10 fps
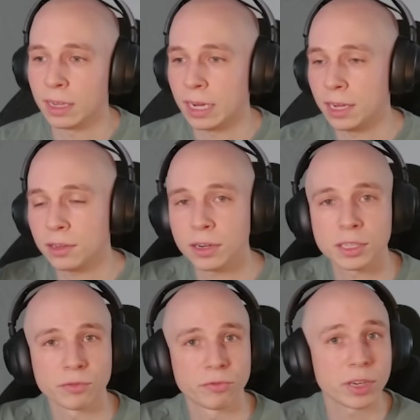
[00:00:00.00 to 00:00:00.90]
Either
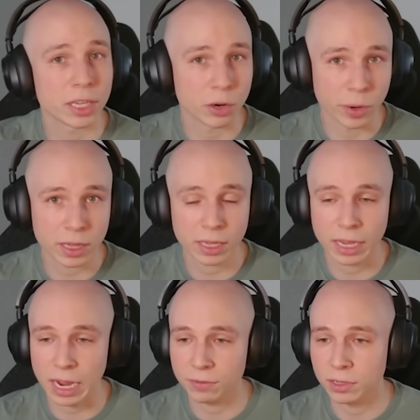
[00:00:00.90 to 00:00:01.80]
it's really quickly
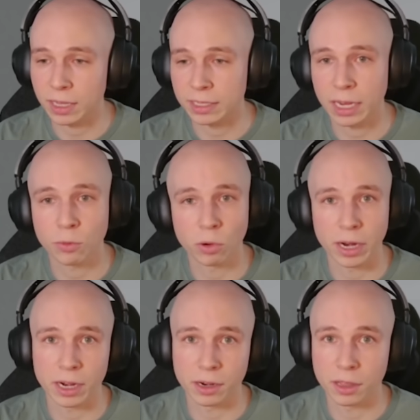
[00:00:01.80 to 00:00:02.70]
after they take one
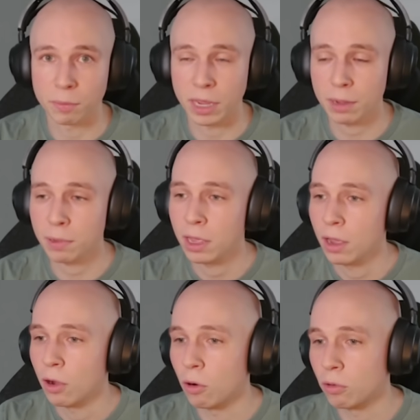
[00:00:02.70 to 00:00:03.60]
area of the map,
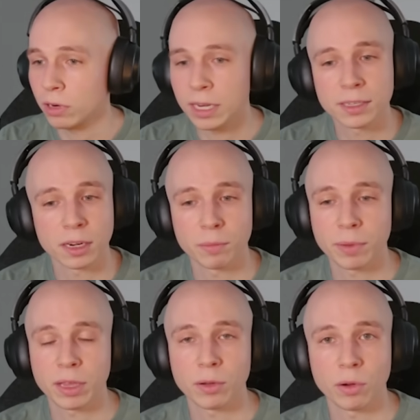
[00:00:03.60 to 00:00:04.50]
or it's going to
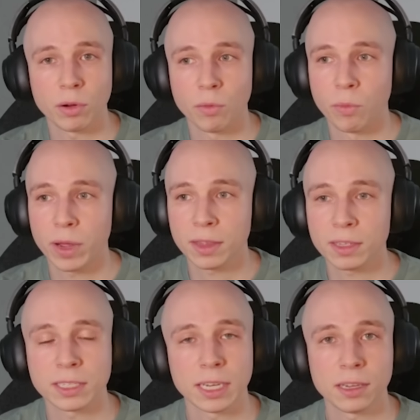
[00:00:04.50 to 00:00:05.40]
be when
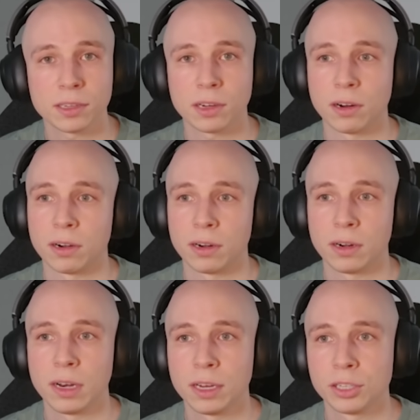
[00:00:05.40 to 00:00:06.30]
the T's
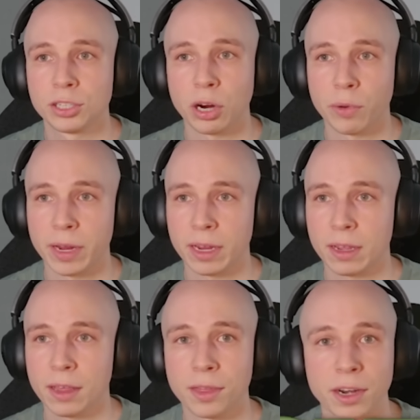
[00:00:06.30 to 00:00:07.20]
are showing
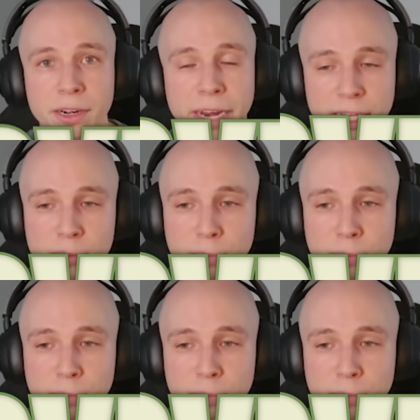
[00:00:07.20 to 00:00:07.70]
their next